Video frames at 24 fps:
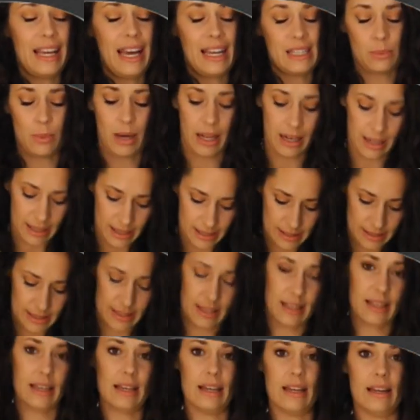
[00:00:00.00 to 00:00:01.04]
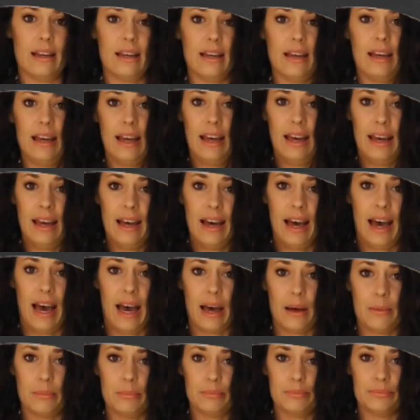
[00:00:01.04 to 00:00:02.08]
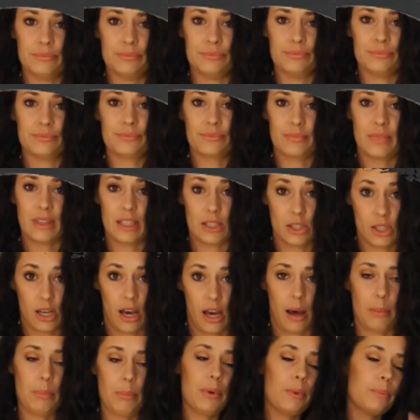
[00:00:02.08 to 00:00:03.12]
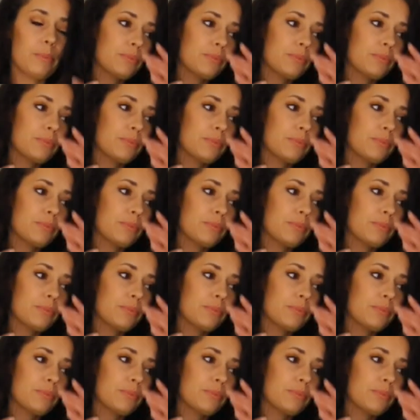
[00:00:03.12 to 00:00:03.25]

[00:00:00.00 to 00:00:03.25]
as well as the, um, the top.